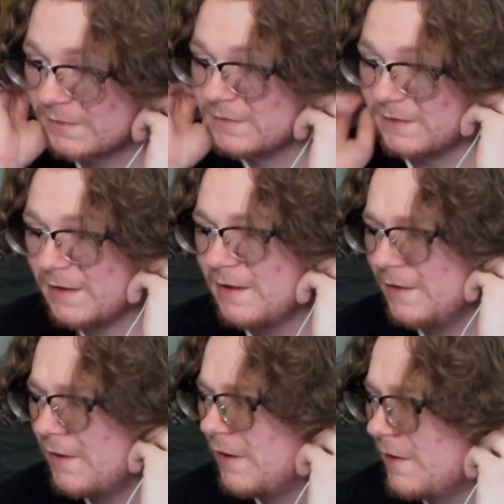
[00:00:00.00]

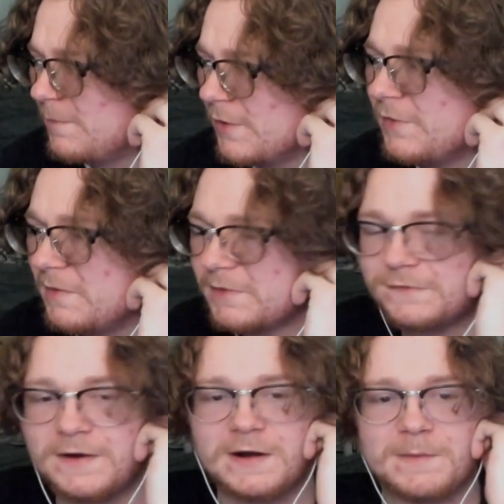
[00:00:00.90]
Yeah, alright bro, that was
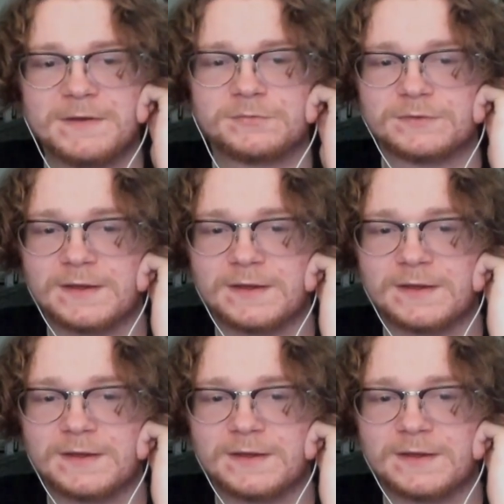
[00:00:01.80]
fire. I messed with